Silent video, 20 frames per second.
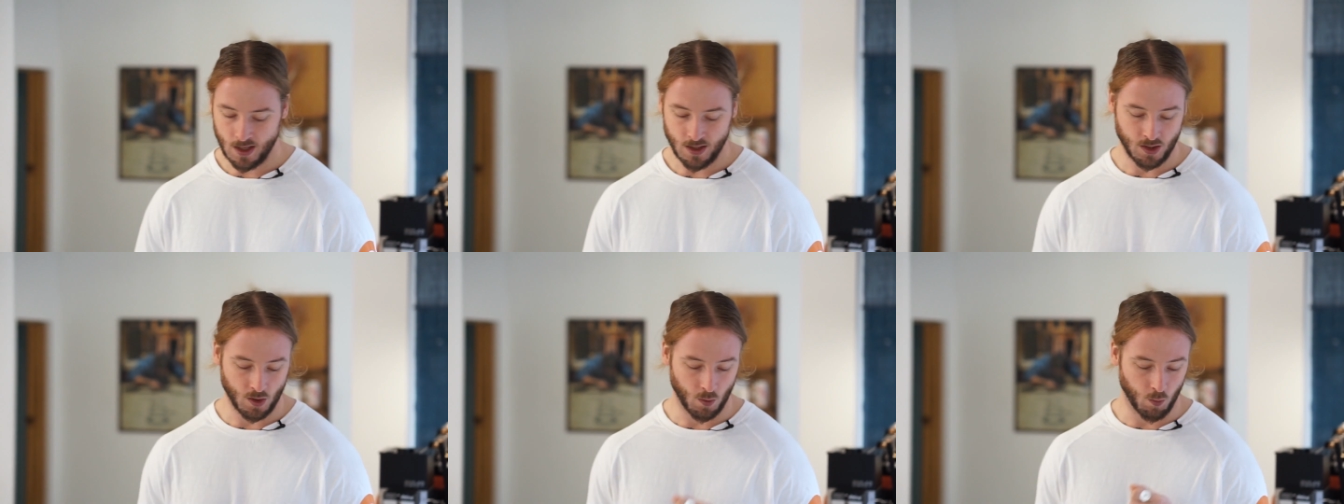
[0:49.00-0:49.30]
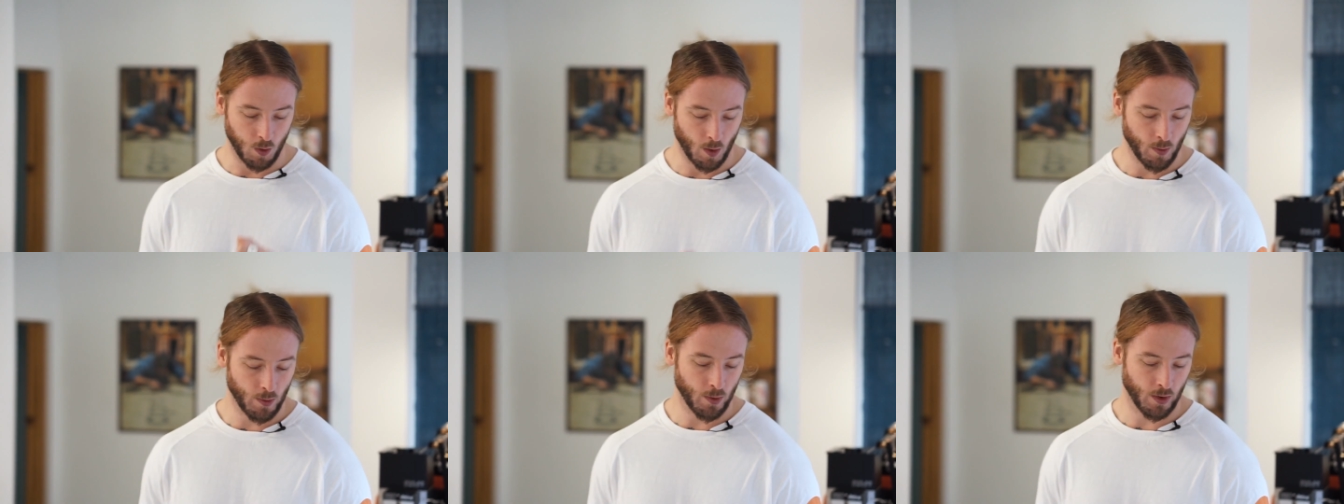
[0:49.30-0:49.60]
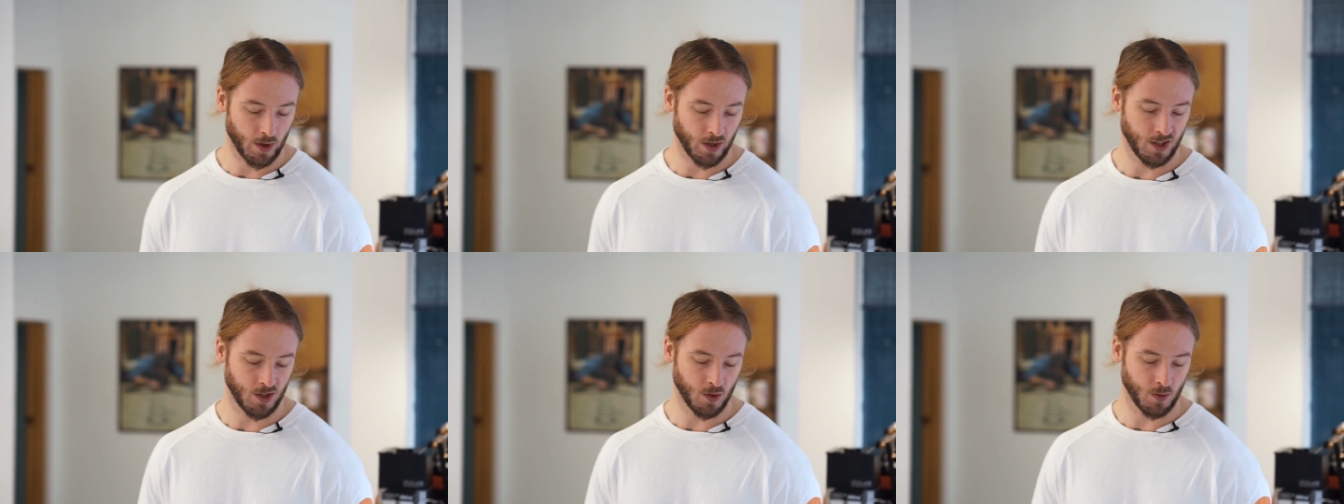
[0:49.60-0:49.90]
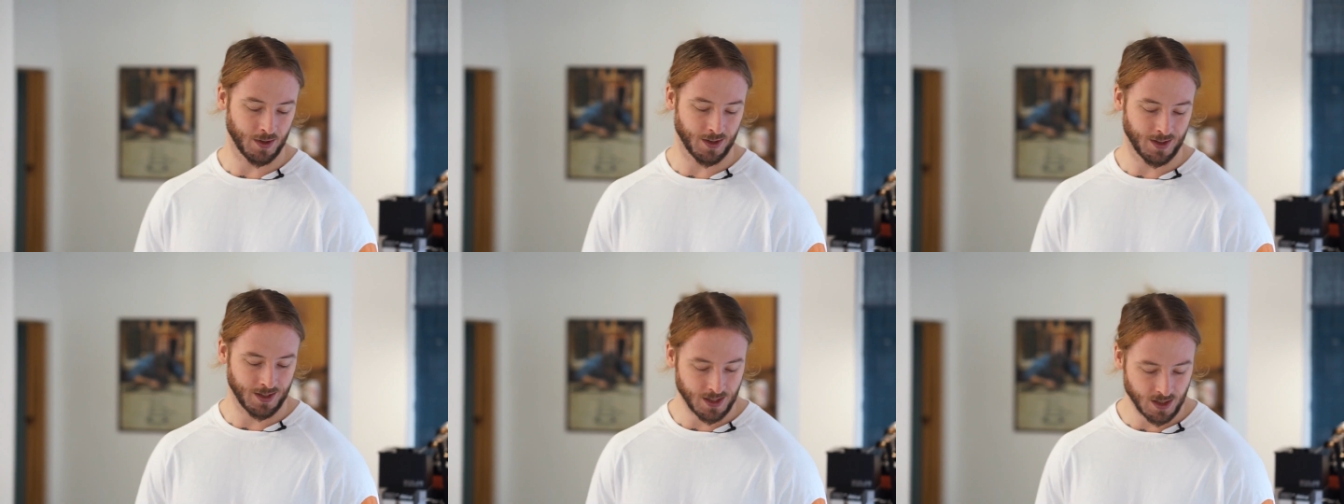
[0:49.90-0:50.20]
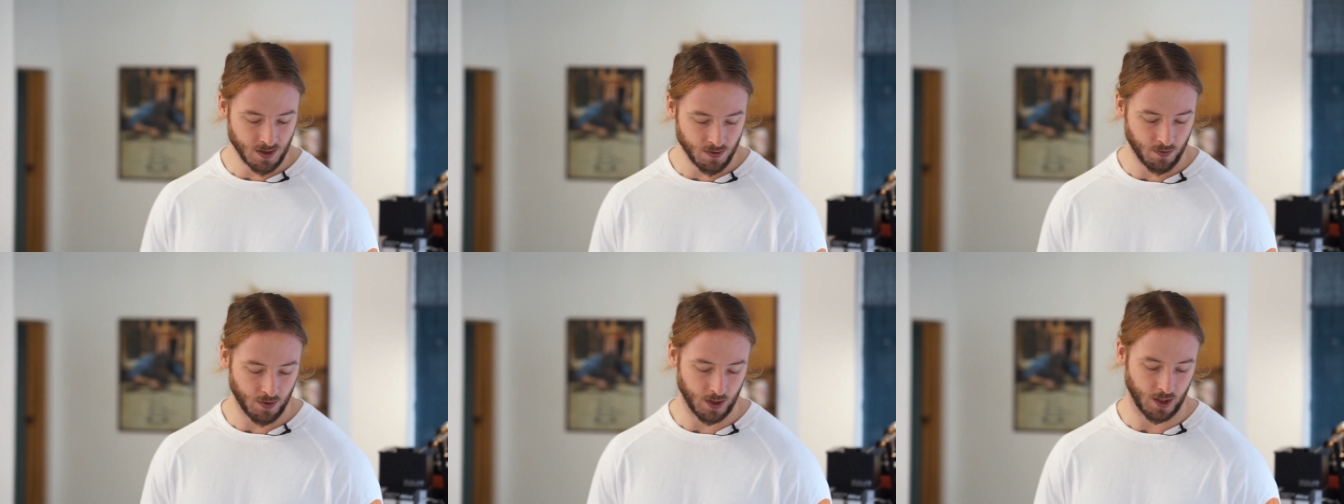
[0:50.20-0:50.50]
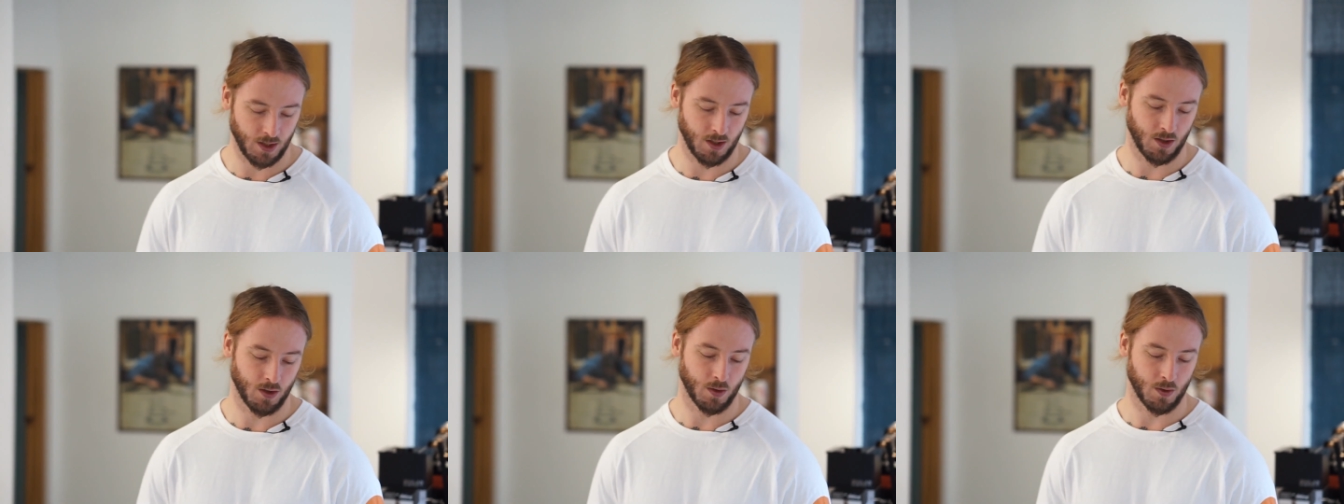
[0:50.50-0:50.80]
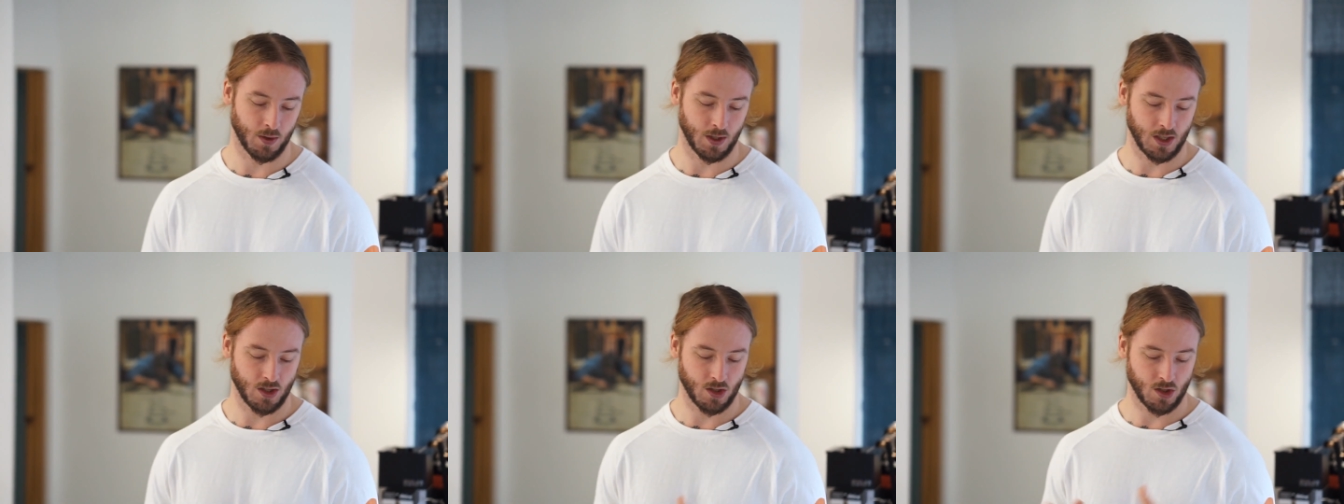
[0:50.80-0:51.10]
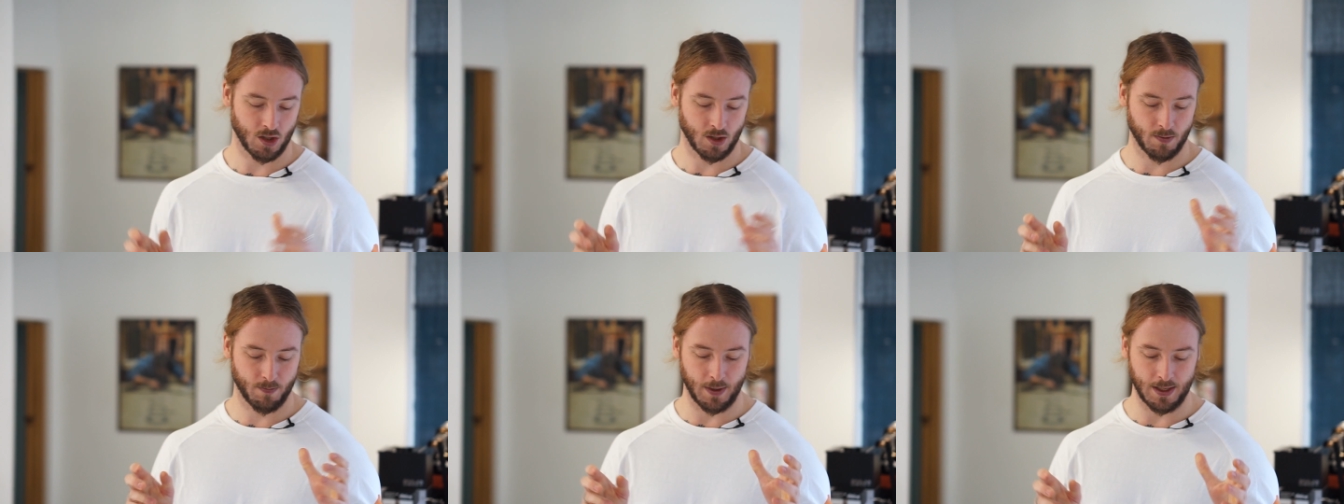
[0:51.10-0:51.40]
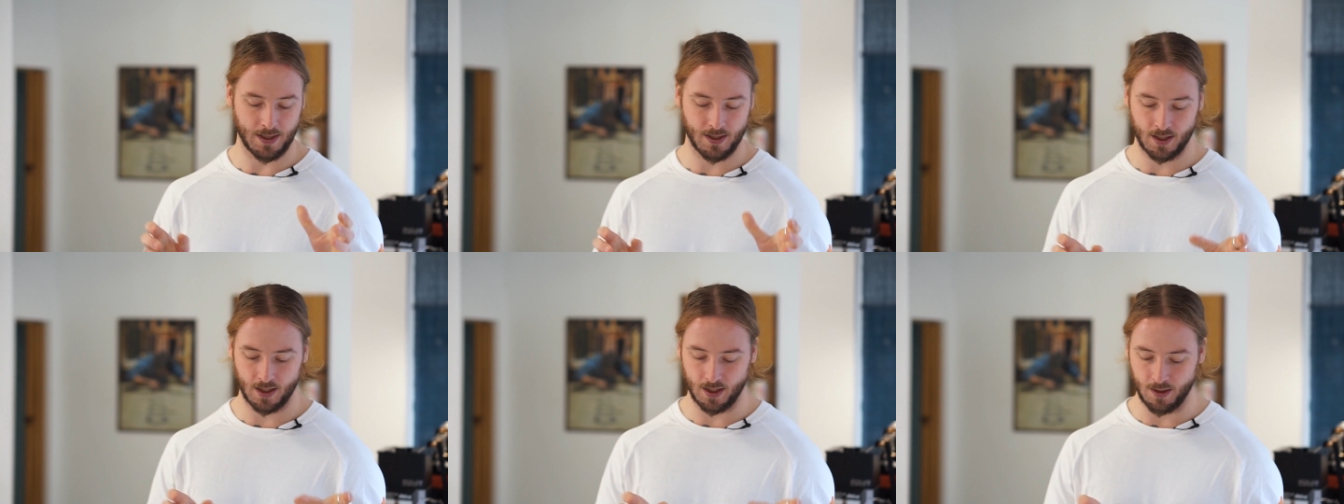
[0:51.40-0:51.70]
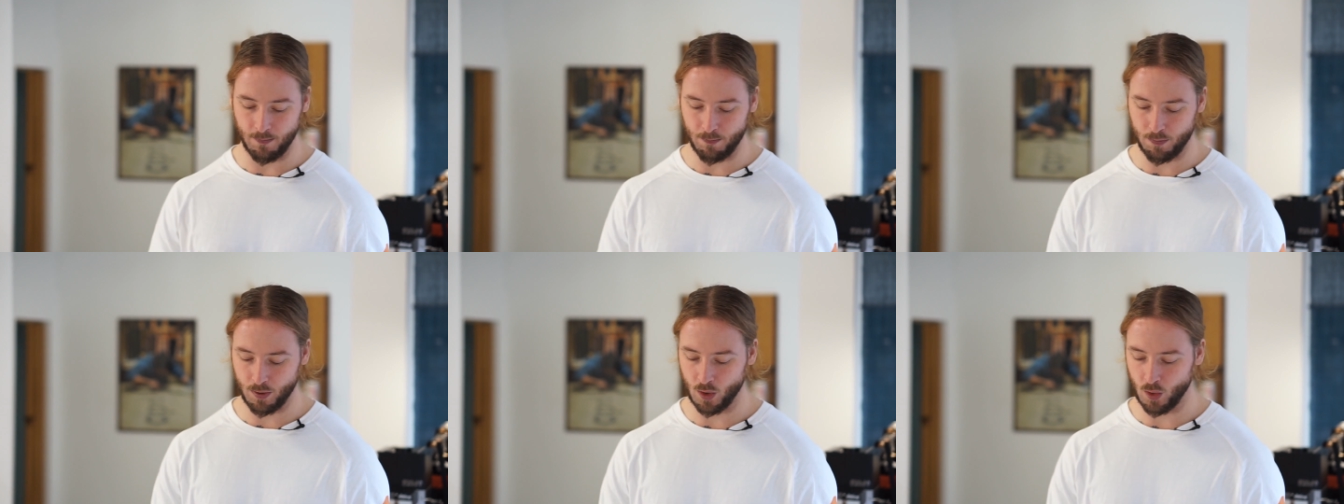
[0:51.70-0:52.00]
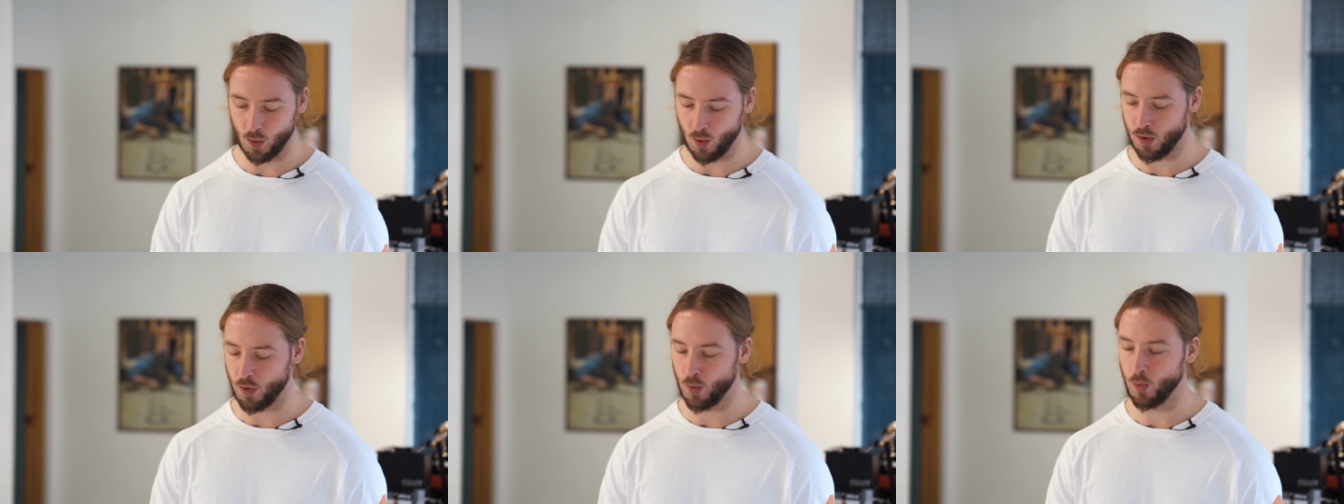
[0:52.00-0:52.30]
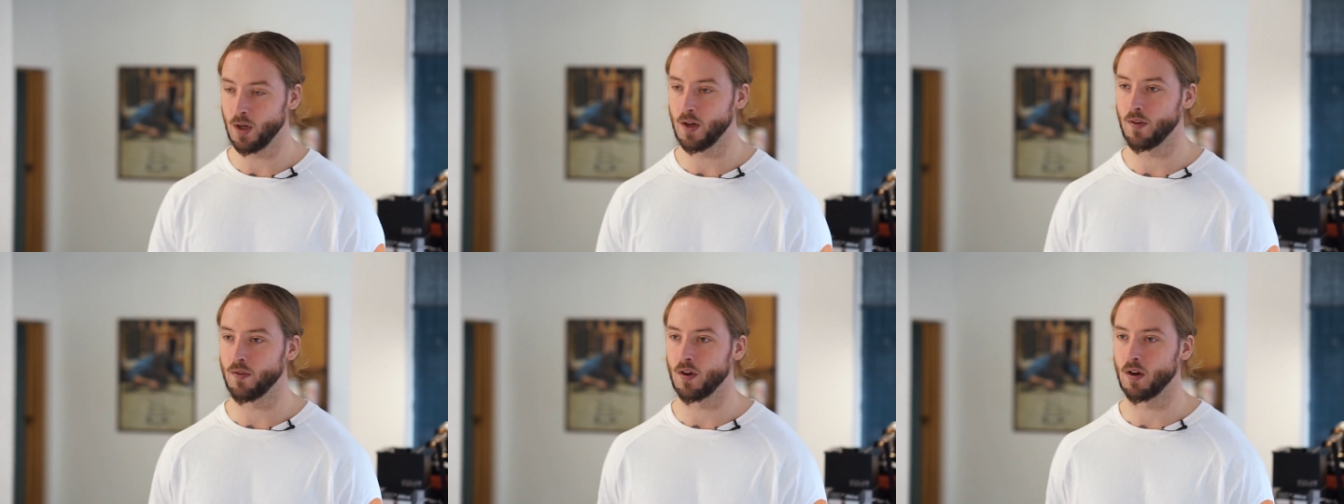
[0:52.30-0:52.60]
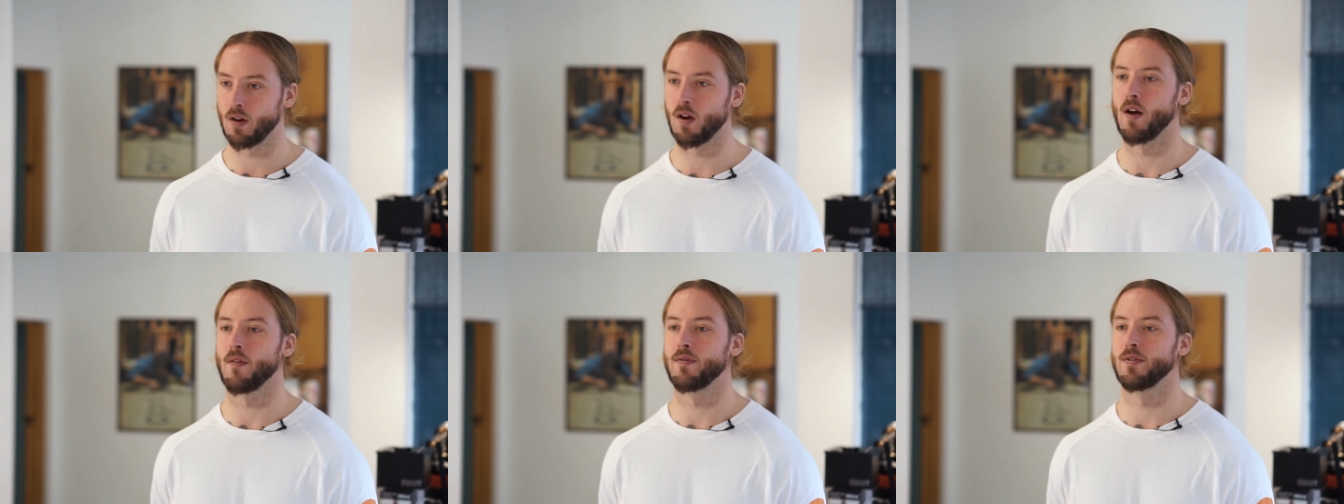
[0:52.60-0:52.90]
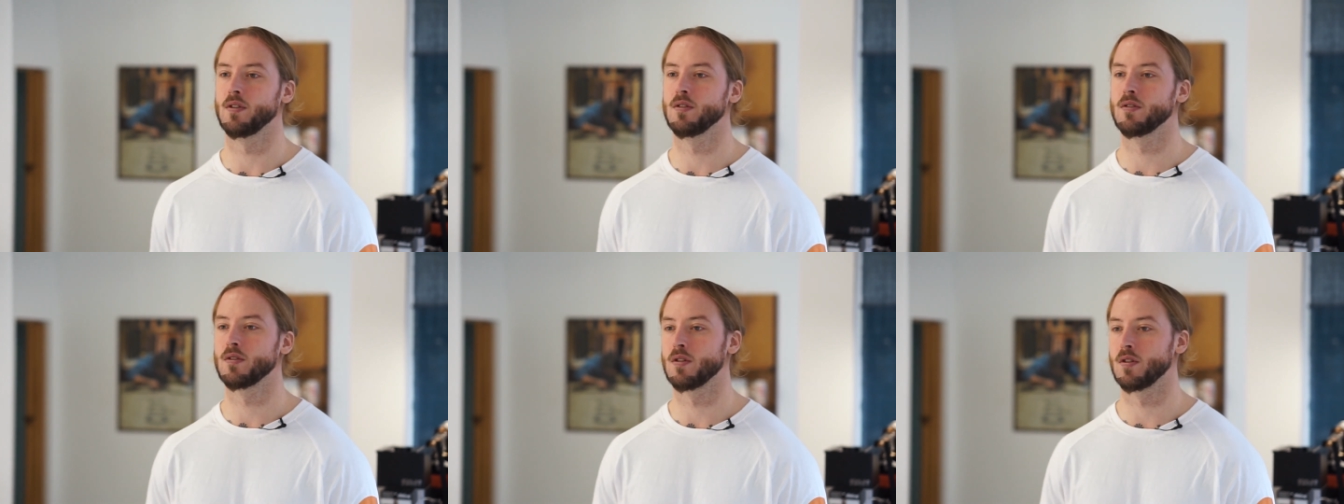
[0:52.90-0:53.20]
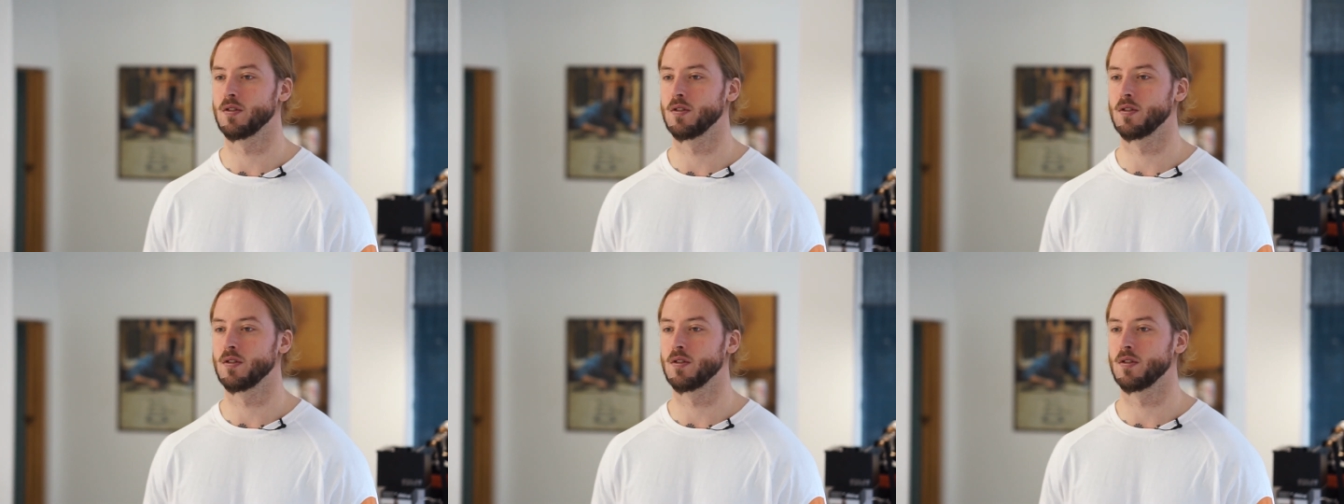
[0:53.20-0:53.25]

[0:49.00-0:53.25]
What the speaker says: So what we want to do in this video is just basically brew 3 different coffees,